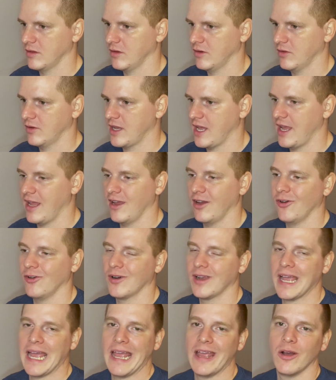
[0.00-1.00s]
Okay.
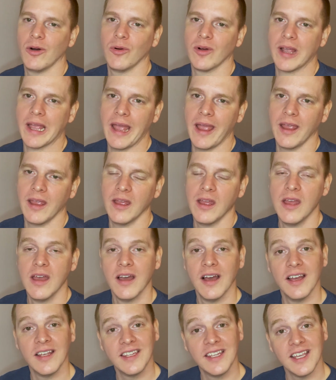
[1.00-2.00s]

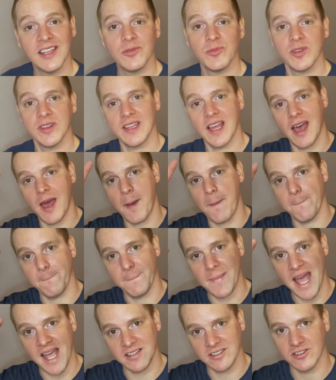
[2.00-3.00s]
Again with that
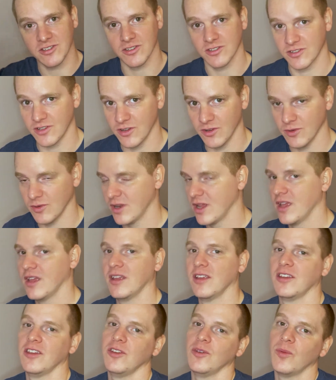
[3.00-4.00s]
master scoot.
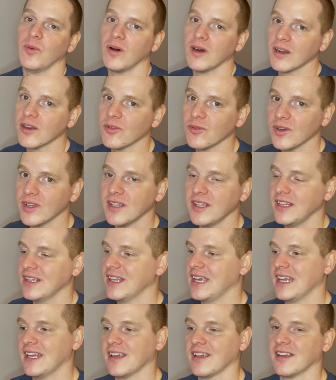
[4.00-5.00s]
You want to really
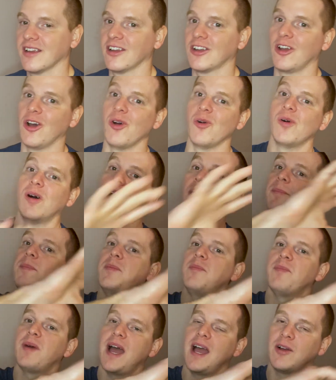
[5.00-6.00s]
like go up
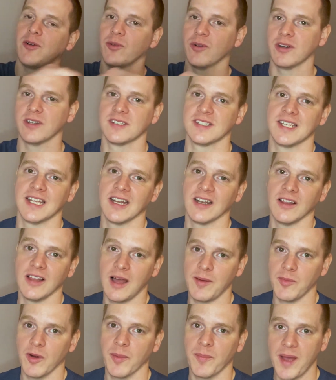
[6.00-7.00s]
and backwards to get a
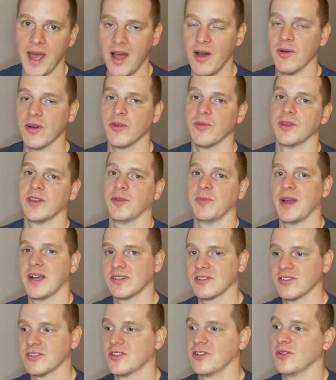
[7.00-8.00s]
lot more power with your
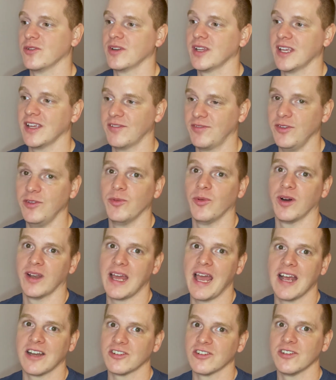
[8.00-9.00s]
master scoot if you want
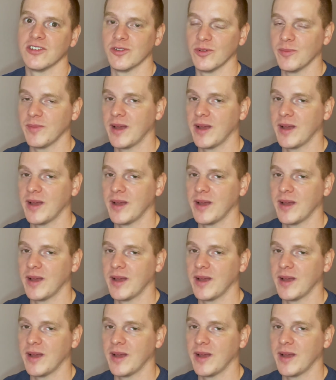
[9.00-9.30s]
to actually do a